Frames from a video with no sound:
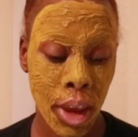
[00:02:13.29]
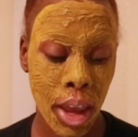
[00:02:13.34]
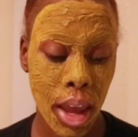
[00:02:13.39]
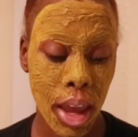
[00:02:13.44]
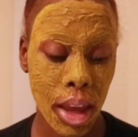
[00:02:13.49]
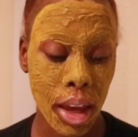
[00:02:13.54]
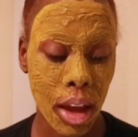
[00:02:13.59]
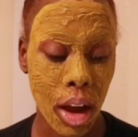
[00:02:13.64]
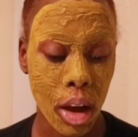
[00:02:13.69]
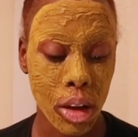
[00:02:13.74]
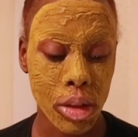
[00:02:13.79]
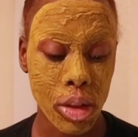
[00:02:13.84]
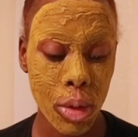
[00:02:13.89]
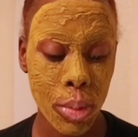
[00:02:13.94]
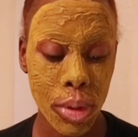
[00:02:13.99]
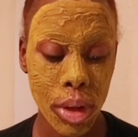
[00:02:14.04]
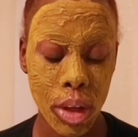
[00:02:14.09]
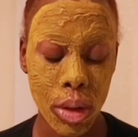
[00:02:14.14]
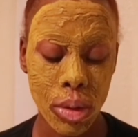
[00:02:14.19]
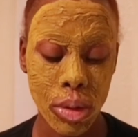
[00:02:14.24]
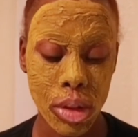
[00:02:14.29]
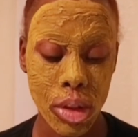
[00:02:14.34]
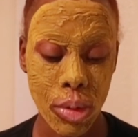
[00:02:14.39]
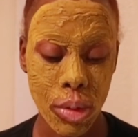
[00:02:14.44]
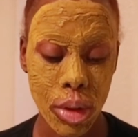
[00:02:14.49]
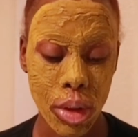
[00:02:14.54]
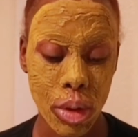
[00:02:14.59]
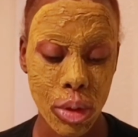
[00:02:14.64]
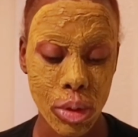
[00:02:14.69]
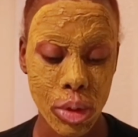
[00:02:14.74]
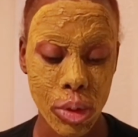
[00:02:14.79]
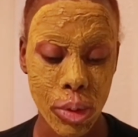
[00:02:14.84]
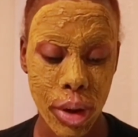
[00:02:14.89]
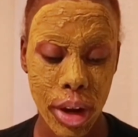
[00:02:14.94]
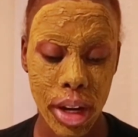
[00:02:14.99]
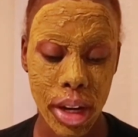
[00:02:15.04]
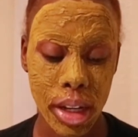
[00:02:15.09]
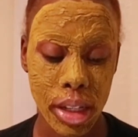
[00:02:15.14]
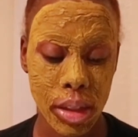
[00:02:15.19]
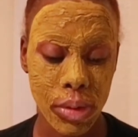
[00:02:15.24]
It can also be used to reduce
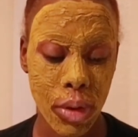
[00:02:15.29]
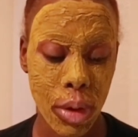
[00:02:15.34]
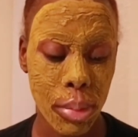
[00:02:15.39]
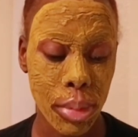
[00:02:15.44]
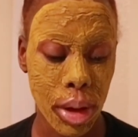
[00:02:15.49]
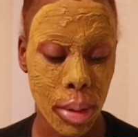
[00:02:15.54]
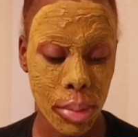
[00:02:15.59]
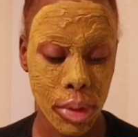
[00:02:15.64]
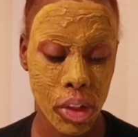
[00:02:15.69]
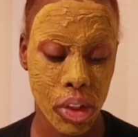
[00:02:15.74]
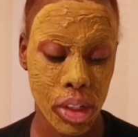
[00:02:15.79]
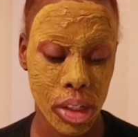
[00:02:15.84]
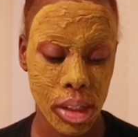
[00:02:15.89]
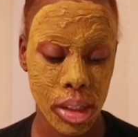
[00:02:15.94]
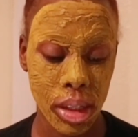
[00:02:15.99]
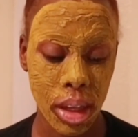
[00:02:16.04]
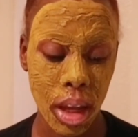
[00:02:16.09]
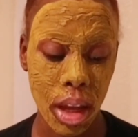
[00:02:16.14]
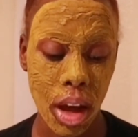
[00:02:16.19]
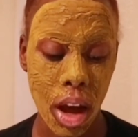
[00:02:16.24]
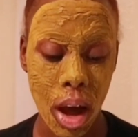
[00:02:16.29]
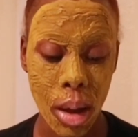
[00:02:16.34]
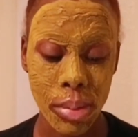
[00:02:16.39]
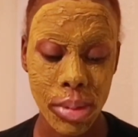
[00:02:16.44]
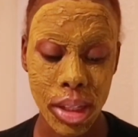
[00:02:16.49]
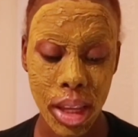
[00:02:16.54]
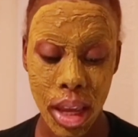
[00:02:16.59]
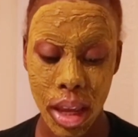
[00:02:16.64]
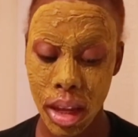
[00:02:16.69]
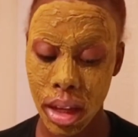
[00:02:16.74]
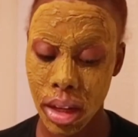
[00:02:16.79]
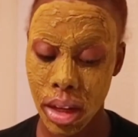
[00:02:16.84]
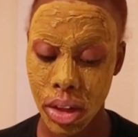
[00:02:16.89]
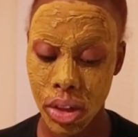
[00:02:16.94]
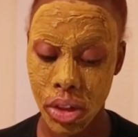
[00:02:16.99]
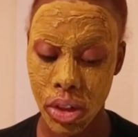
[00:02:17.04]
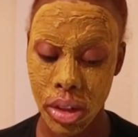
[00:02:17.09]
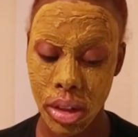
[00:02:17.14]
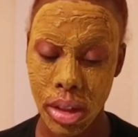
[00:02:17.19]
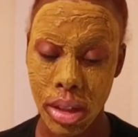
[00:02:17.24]
redness from blemishes and calm skin
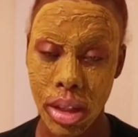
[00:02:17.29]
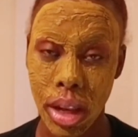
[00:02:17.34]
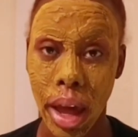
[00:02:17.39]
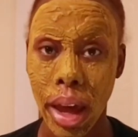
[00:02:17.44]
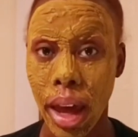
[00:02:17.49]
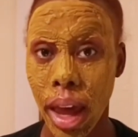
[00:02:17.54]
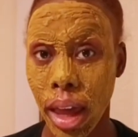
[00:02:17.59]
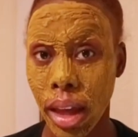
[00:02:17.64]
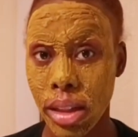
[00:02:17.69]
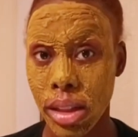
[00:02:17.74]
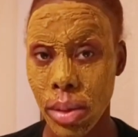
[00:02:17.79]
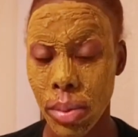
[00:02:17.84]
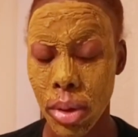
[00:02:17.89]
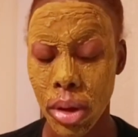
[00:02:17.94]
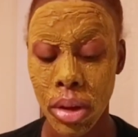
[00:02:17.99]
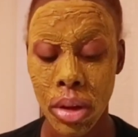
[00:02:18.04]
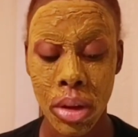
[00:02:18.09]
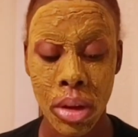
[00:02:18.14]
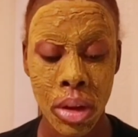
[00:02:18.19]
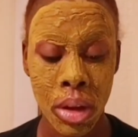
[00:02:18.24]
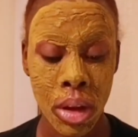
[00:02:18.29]
conditions like eczema.